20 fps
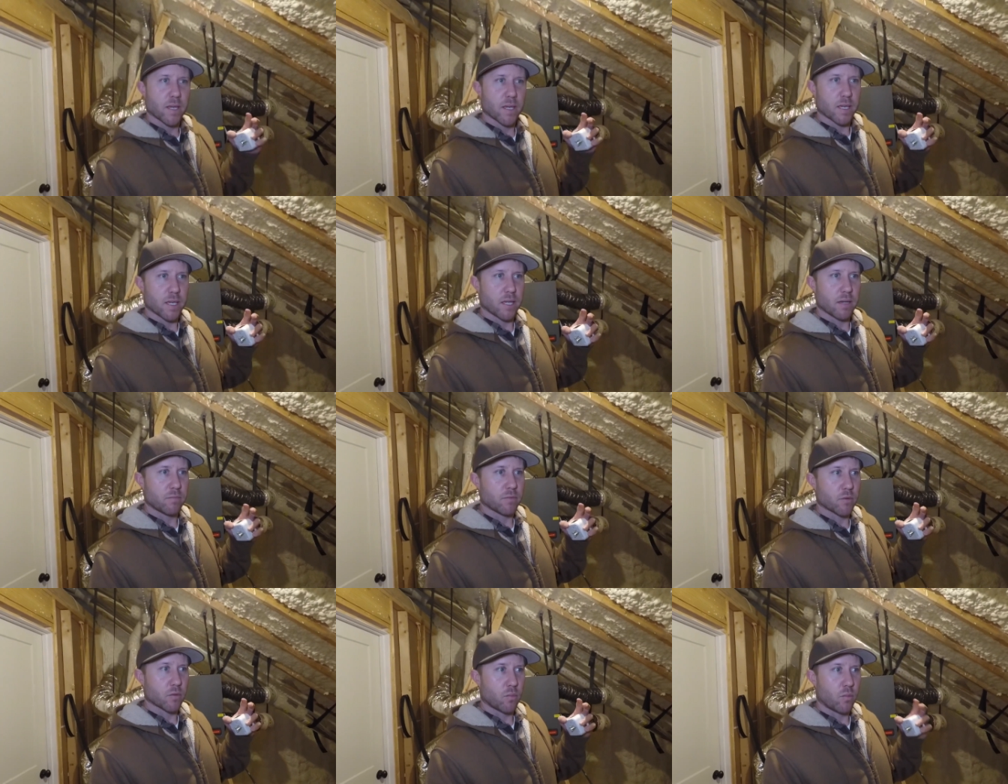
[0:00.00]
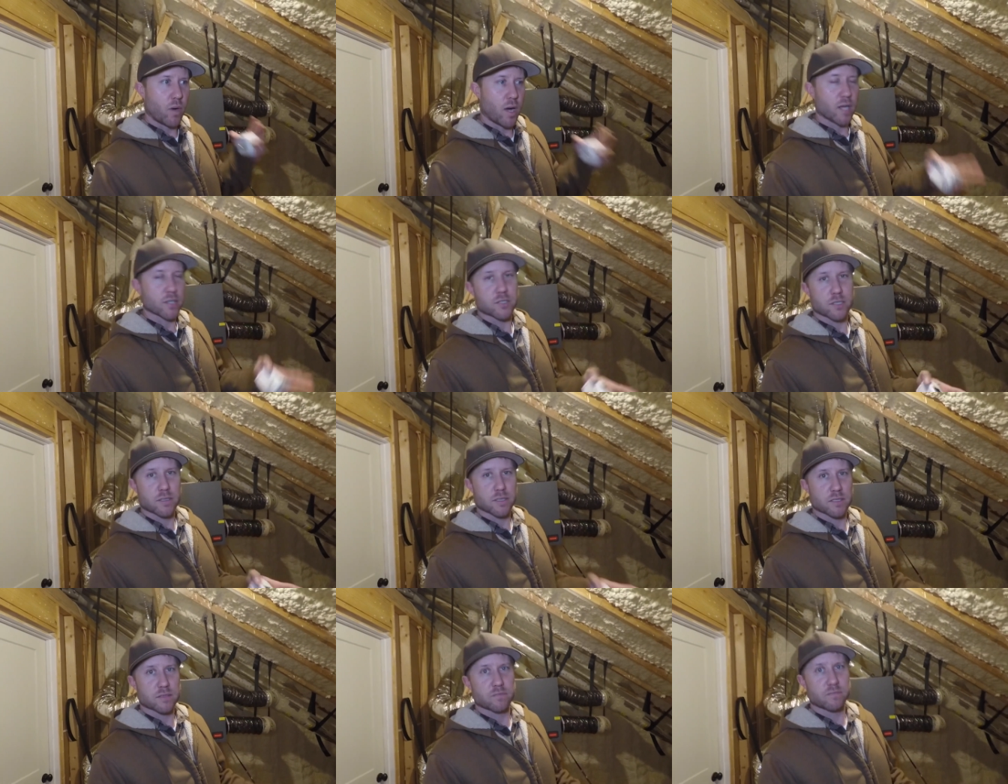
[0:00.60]
If you're watching
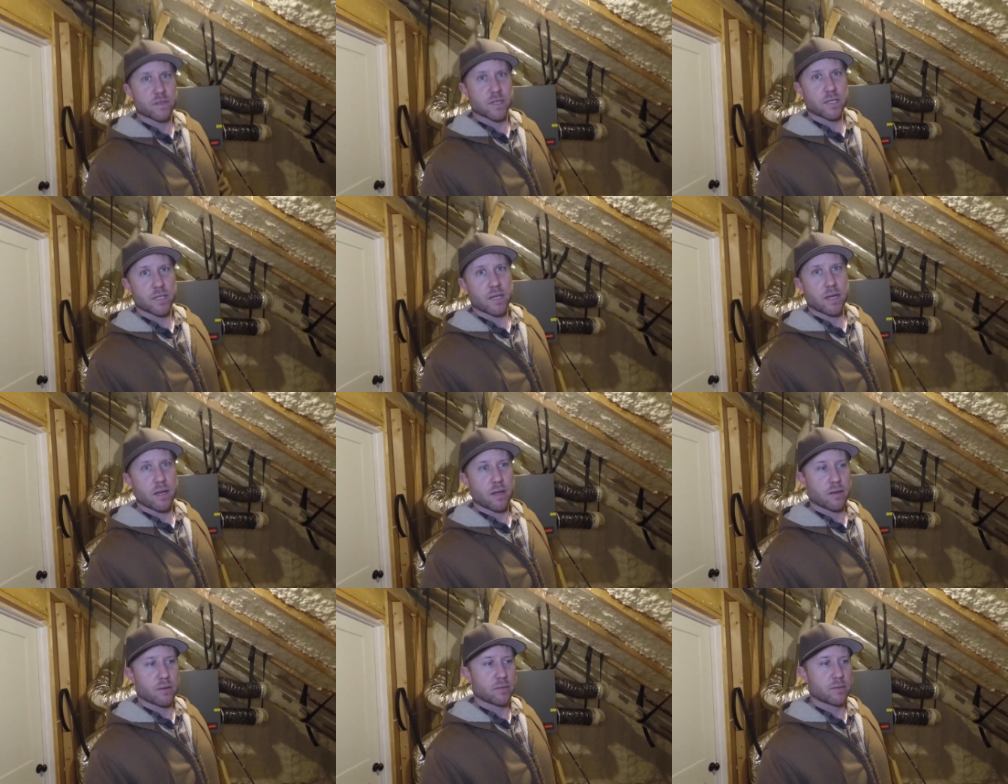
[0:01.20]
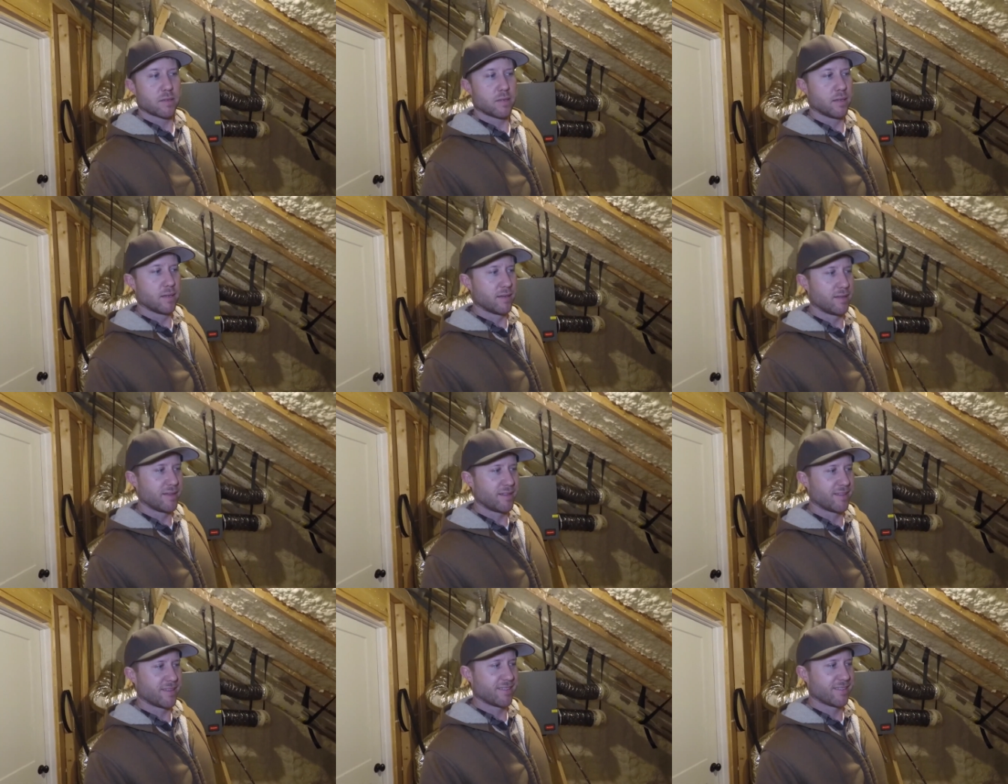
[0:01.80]
this video
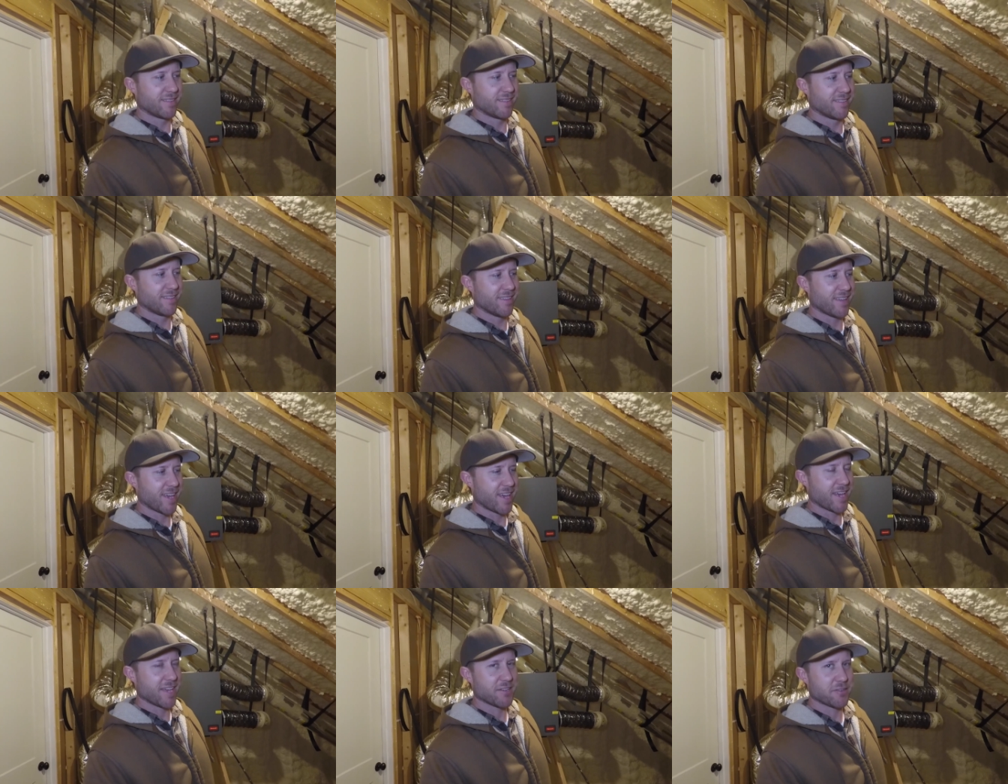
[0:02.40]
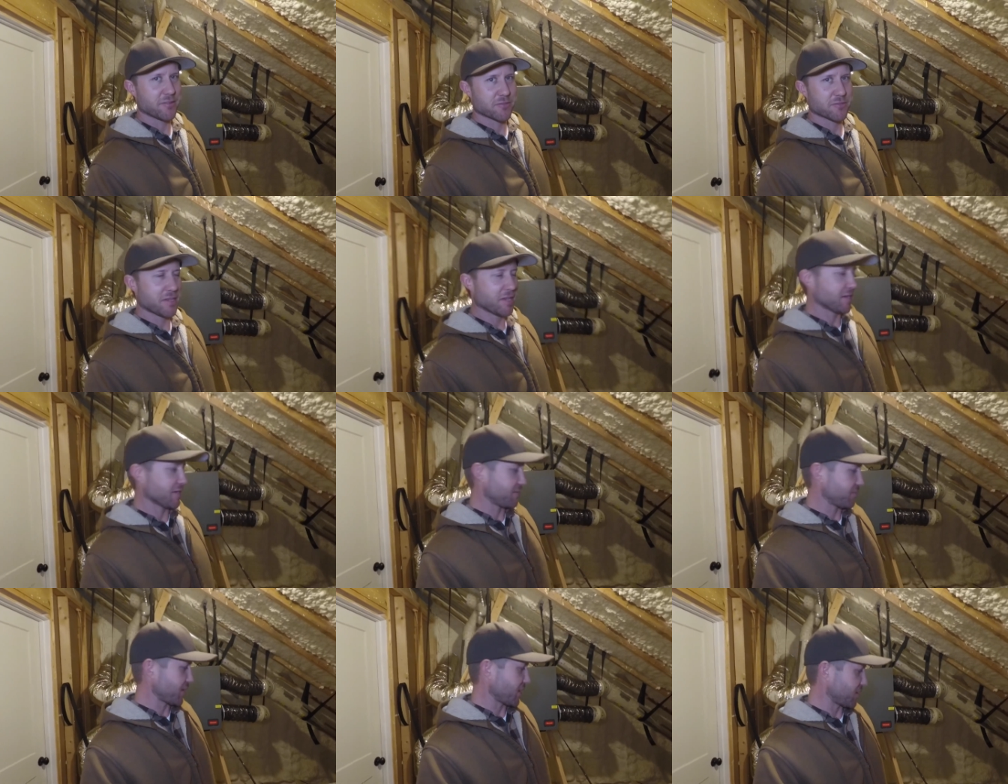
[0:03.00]
and you're thinking
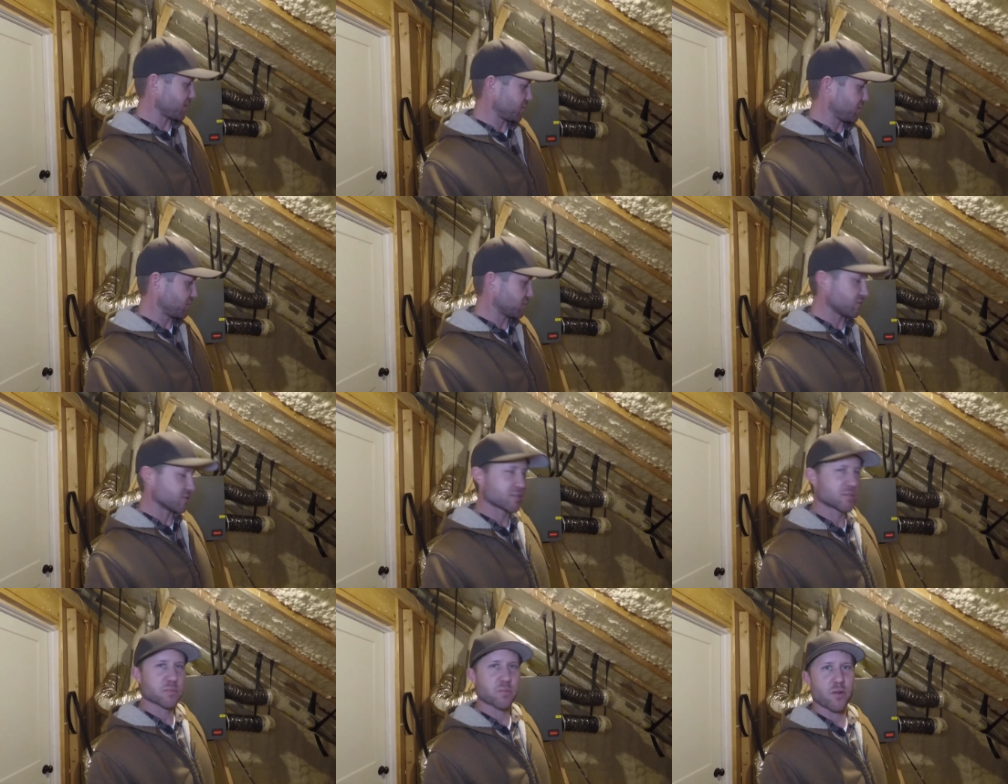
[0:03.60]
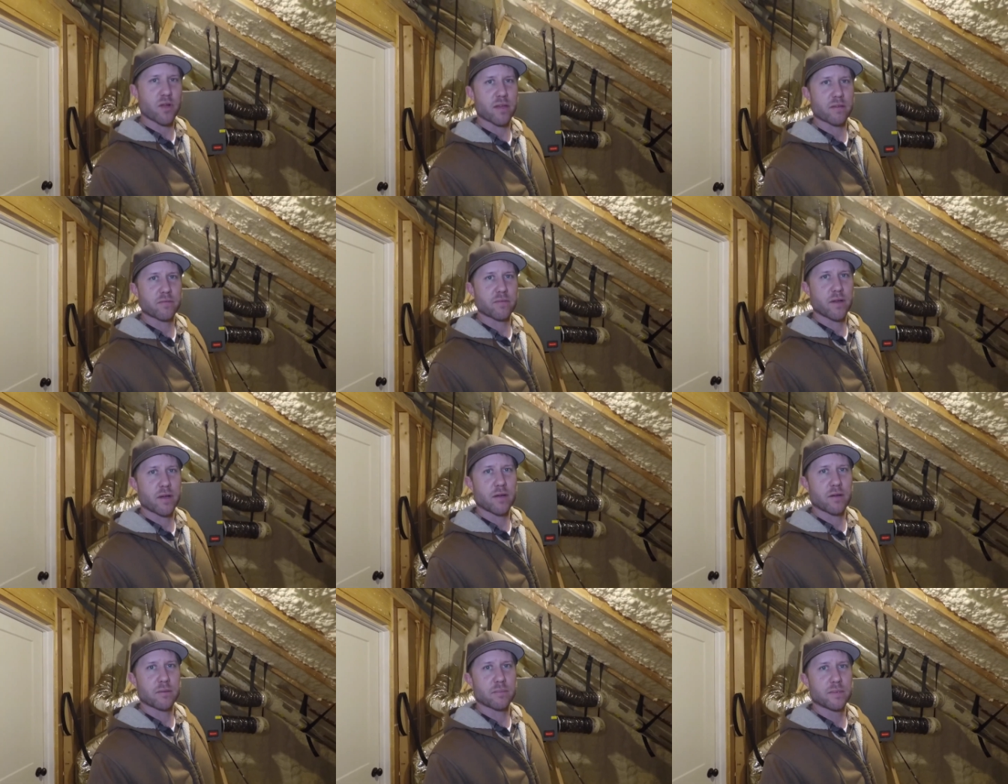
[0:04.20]
about using spray
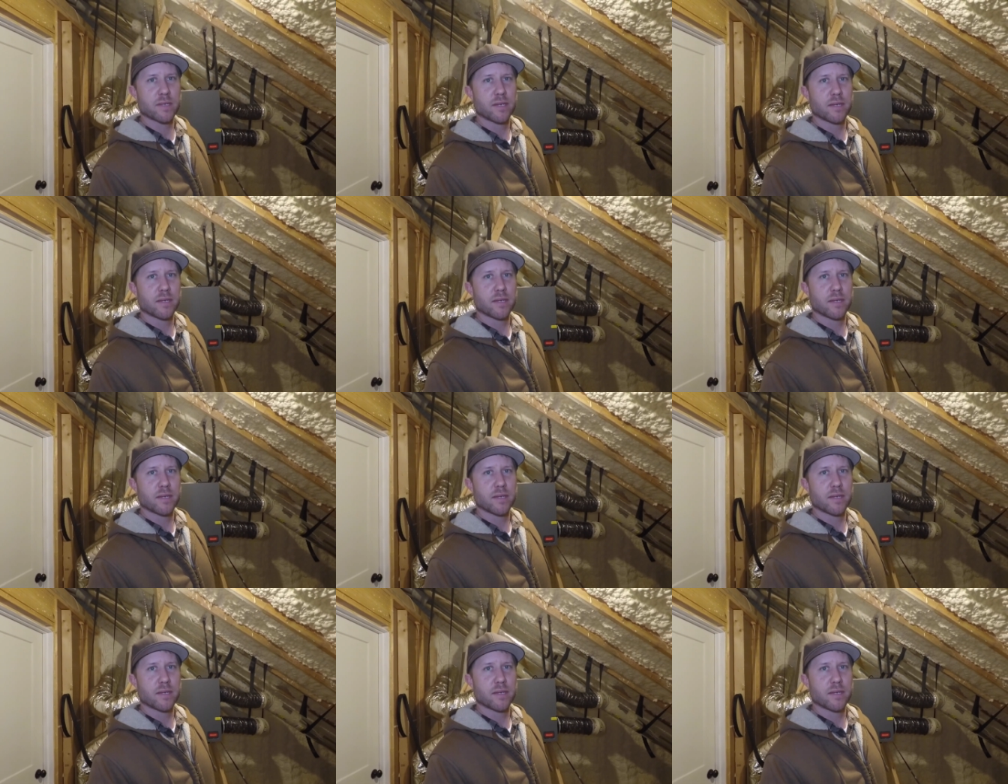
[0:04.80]
foam,